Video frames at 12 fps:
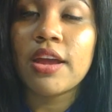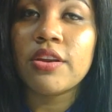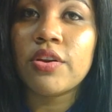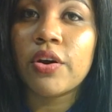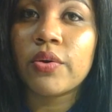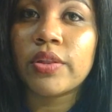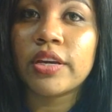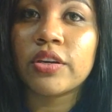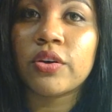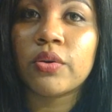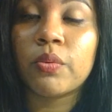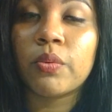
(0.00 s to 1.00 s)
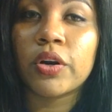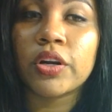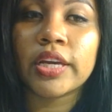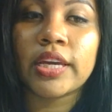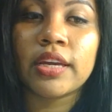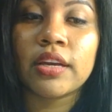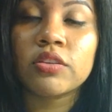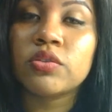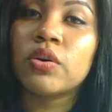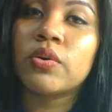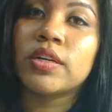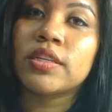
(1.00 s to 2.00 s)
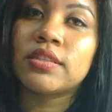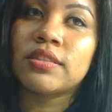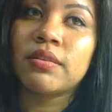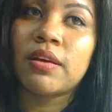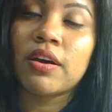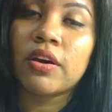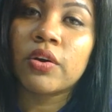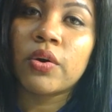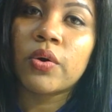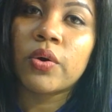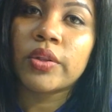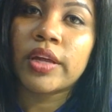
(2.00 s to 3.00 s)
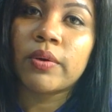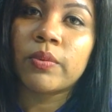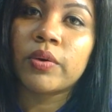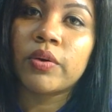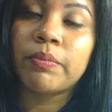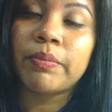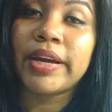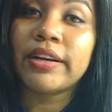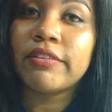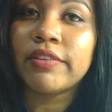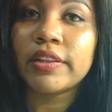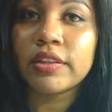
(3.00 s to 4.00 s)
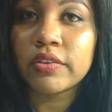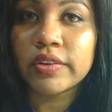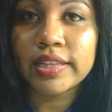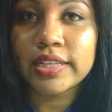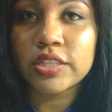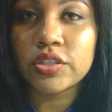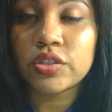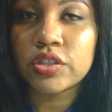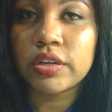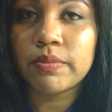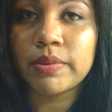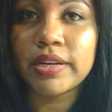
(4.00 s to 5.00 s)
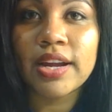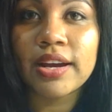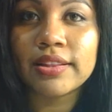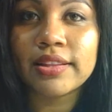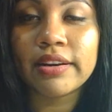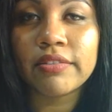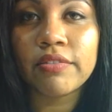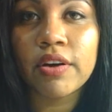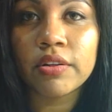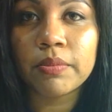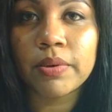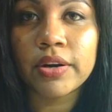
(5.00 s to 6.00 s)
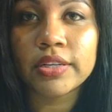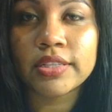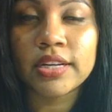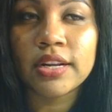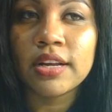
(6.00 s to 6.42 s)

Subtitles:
and know that you're working towards a goal that will benefit the relationship and not let it fall apart.